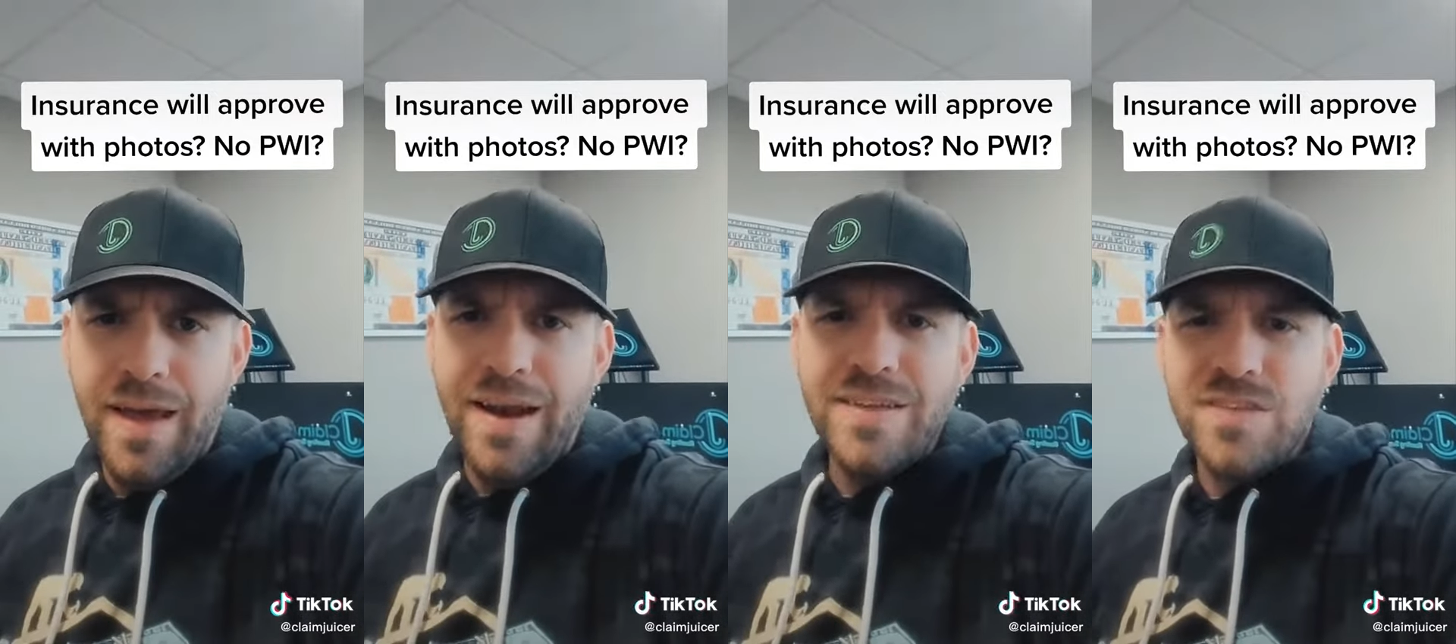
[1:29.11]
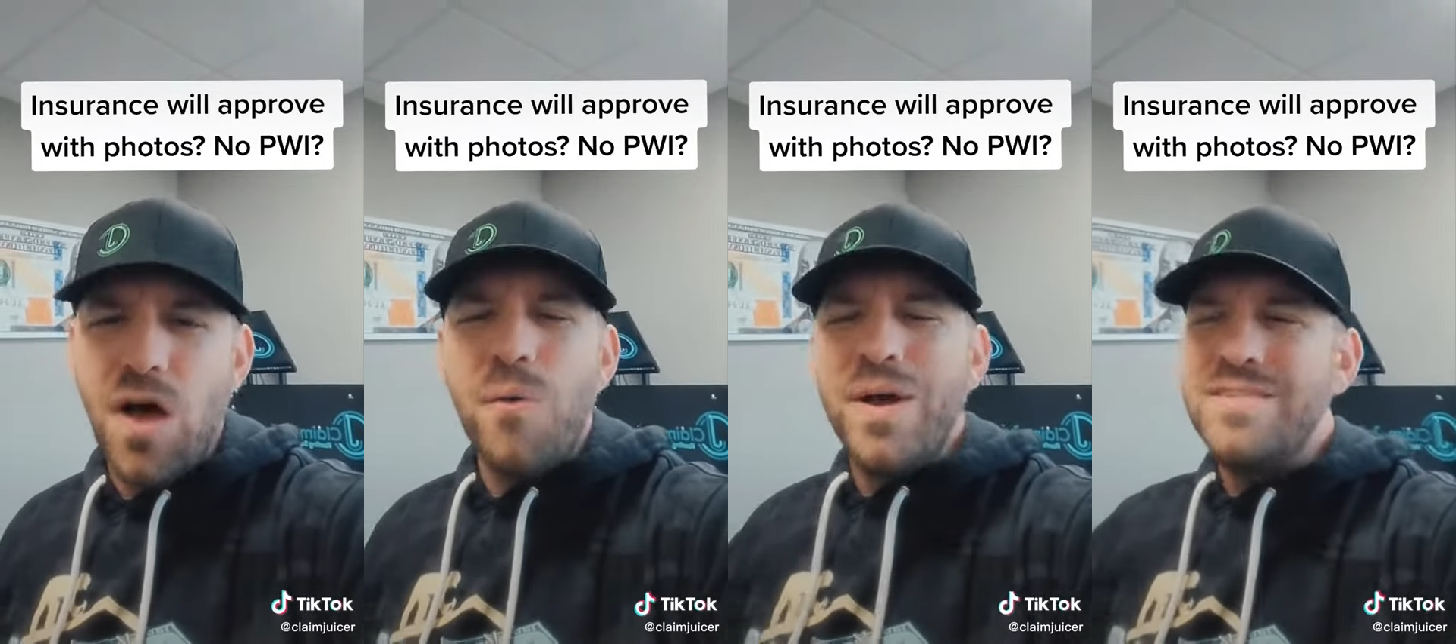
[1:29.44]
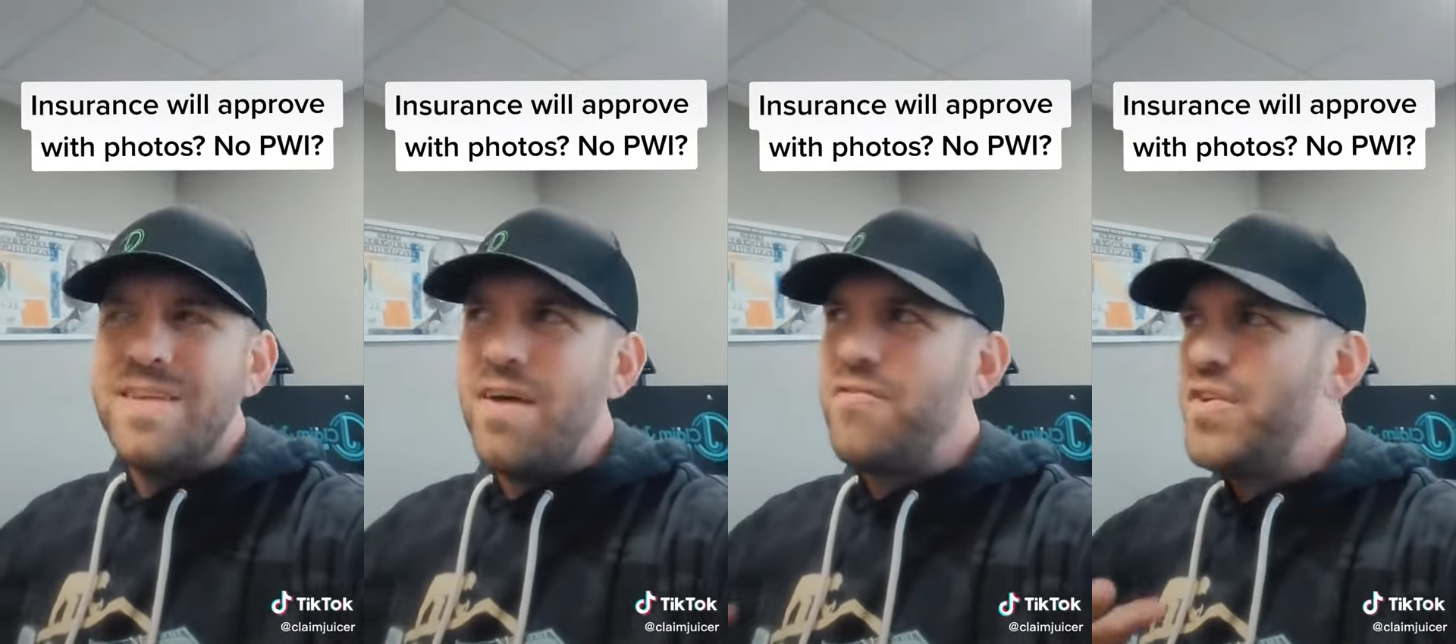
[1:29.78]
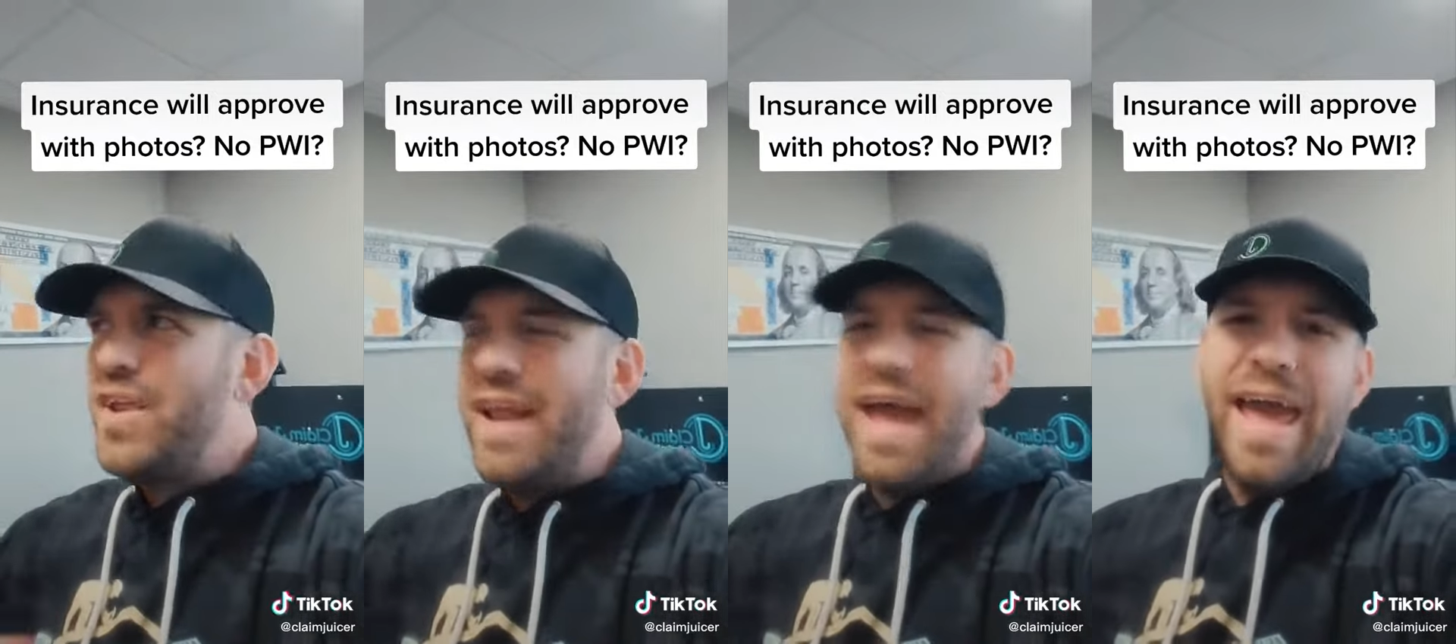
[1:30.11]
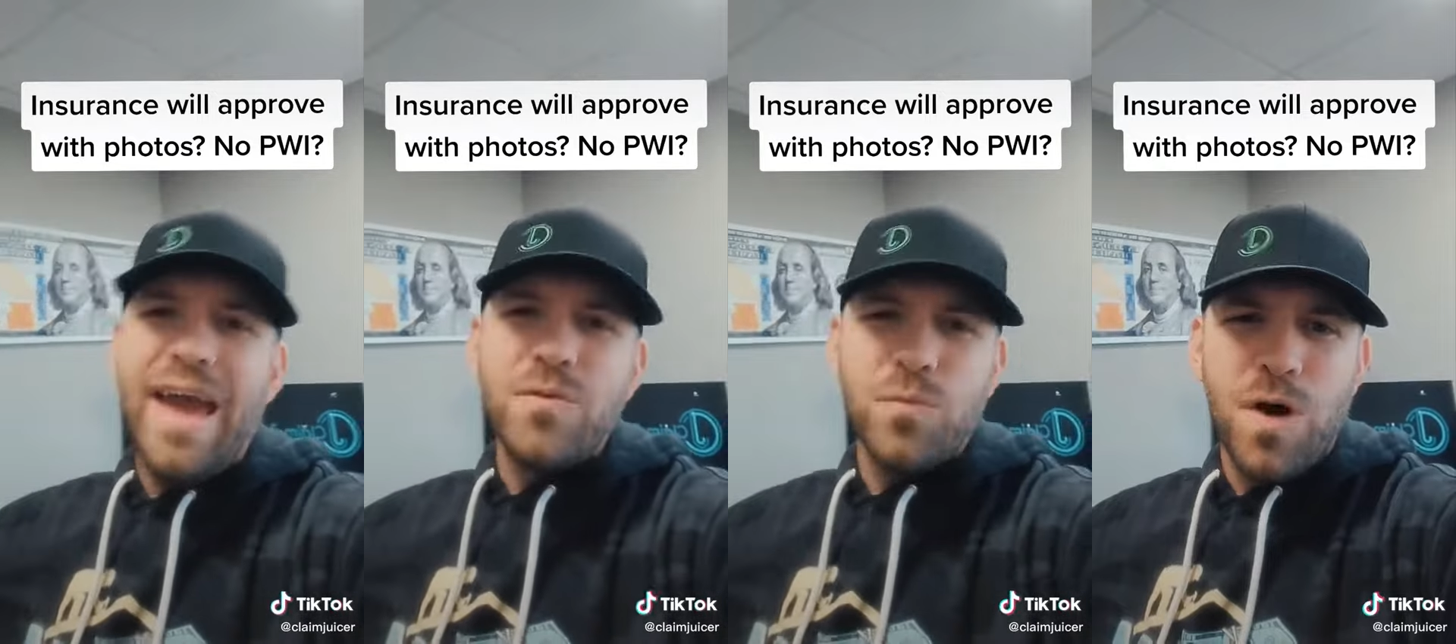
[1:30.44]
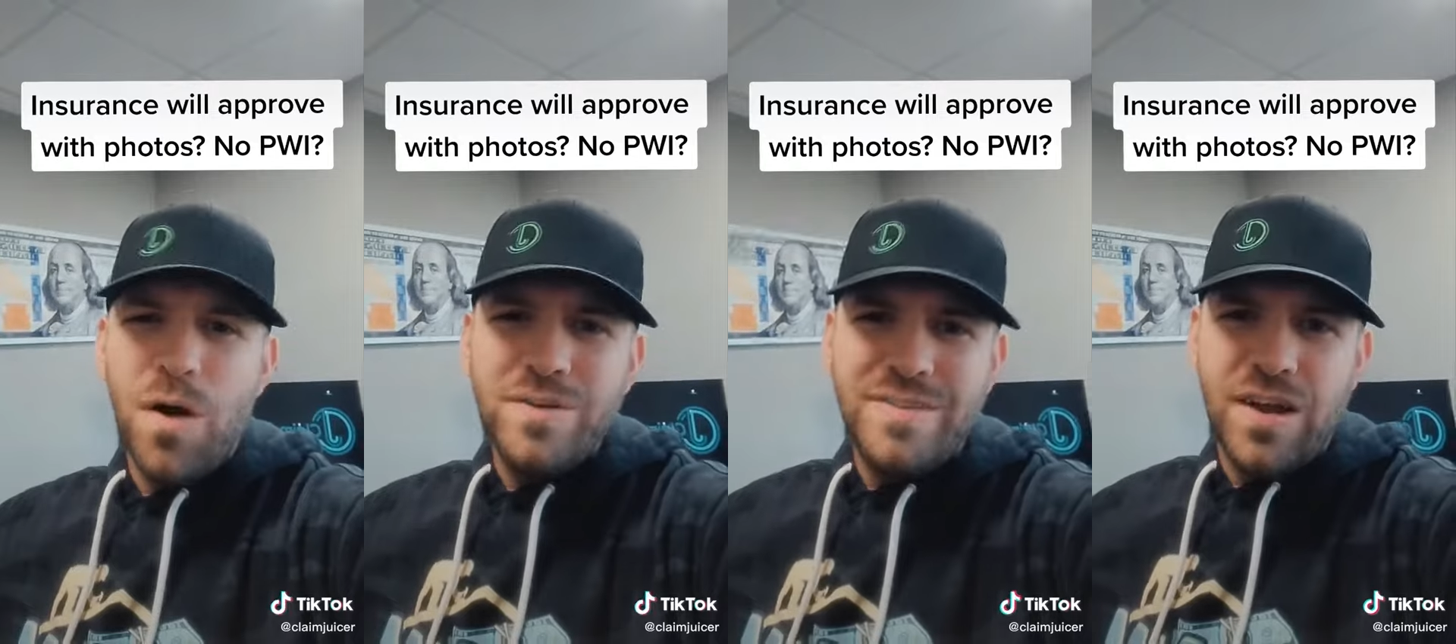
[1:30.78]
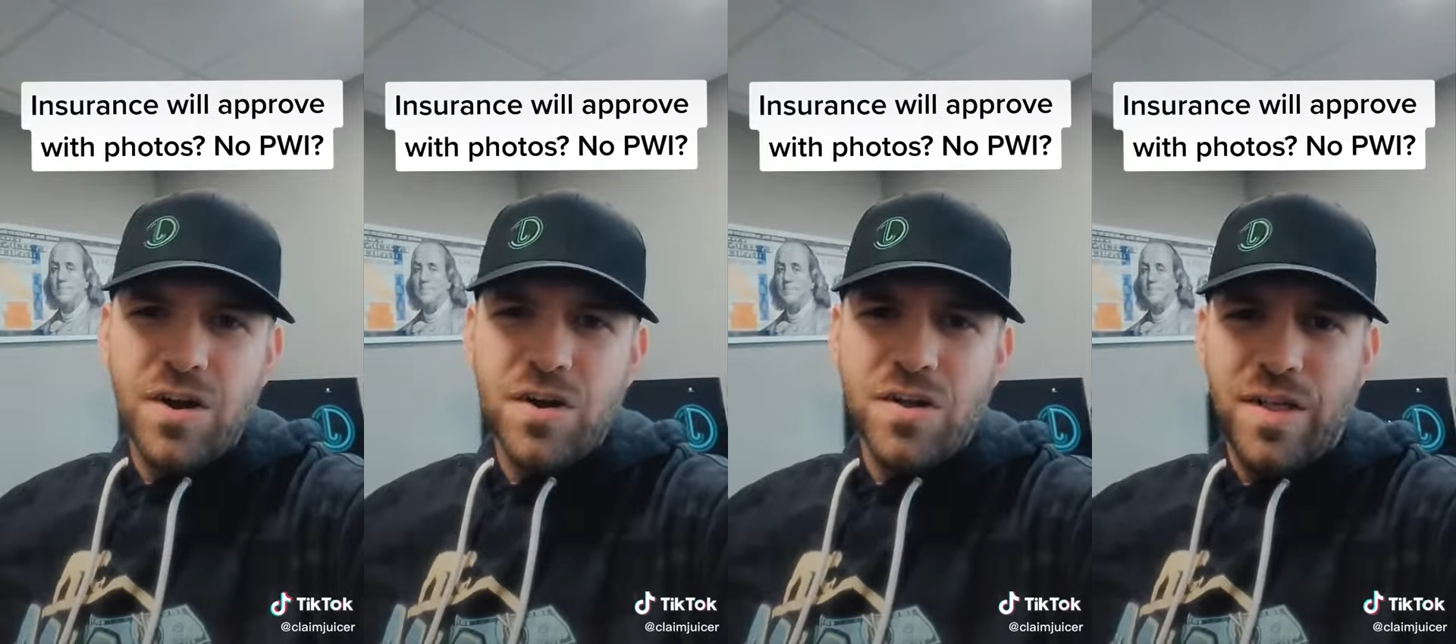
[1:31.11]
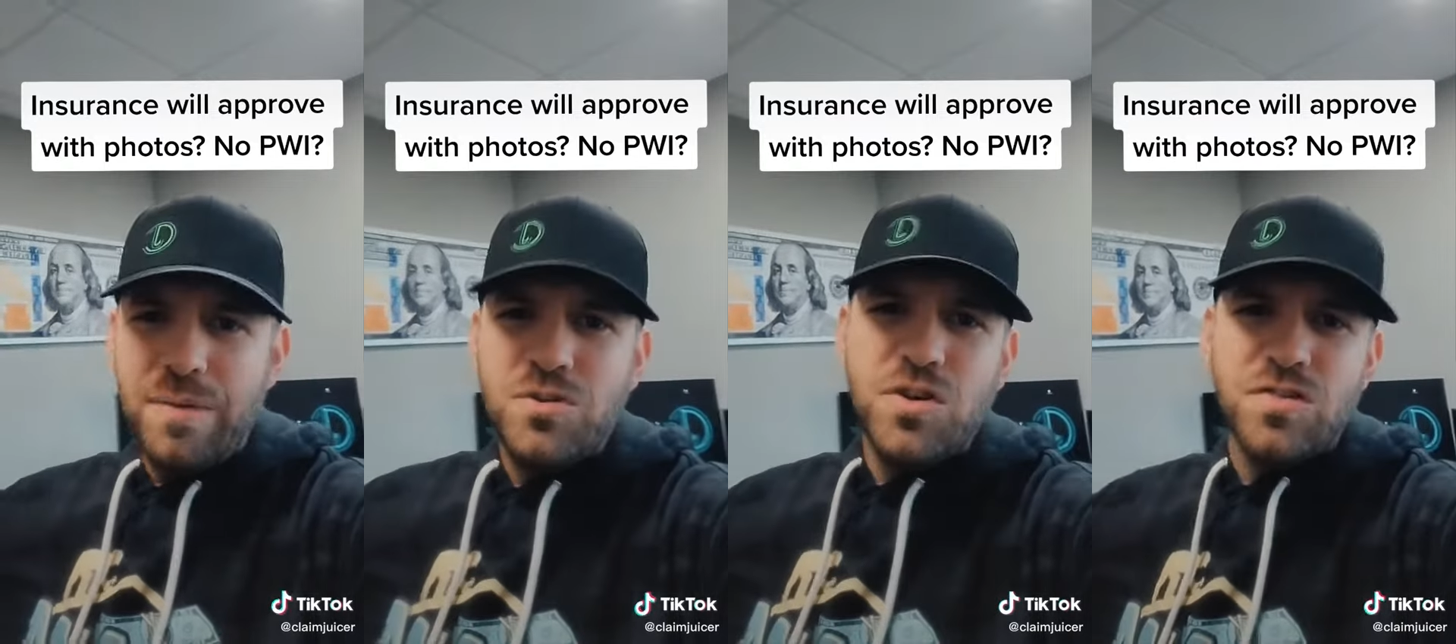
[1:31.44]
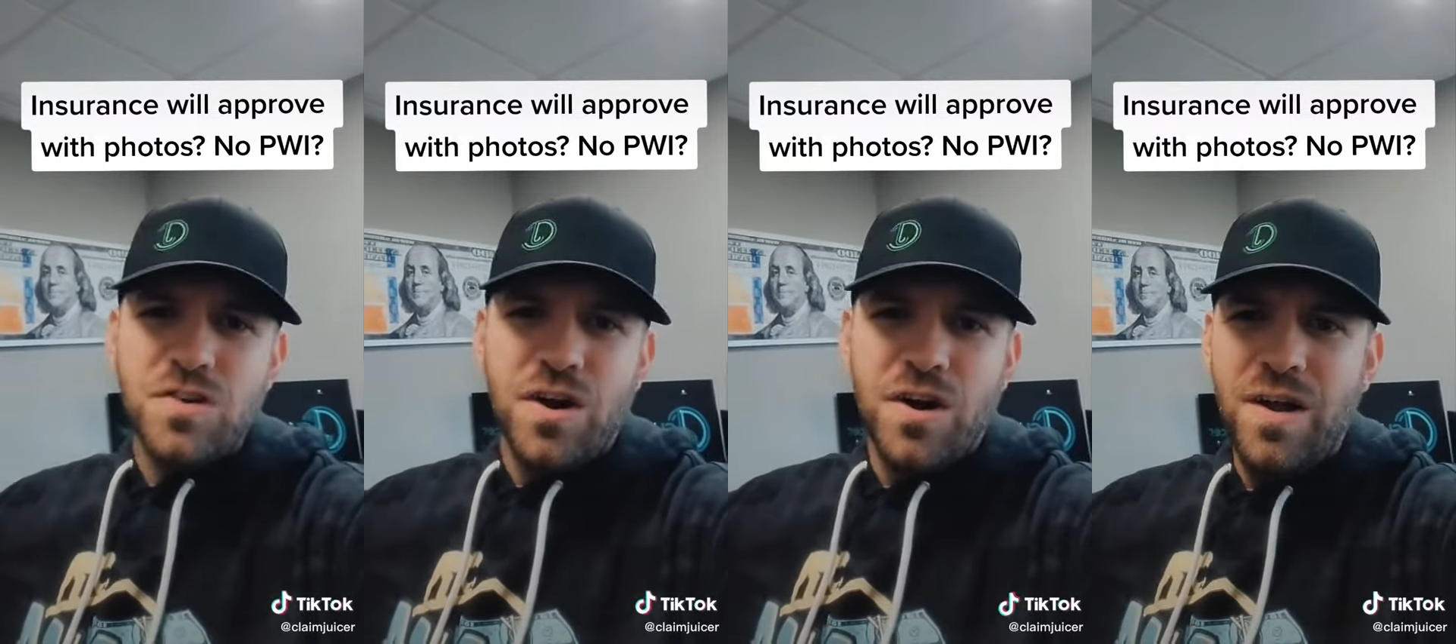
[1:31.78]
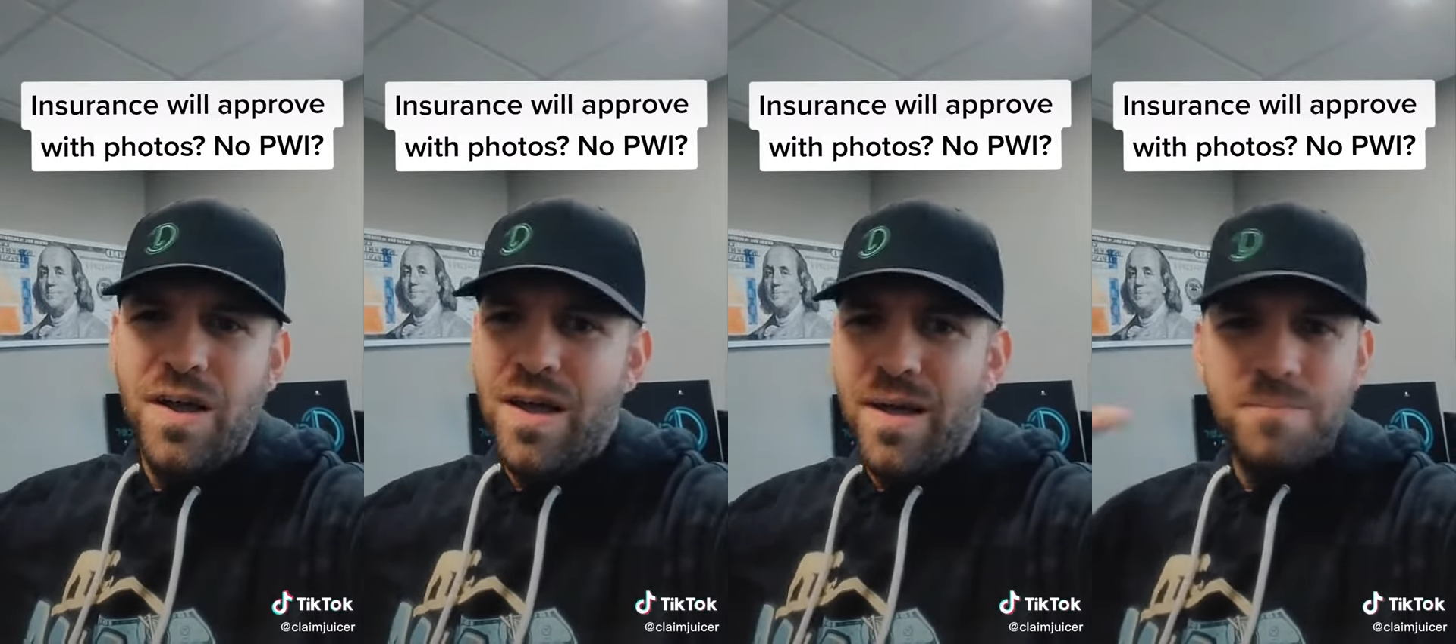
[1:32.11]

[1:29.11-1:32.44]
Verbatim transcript: And as always, if you need a hand, we're always here. Claim Juicer,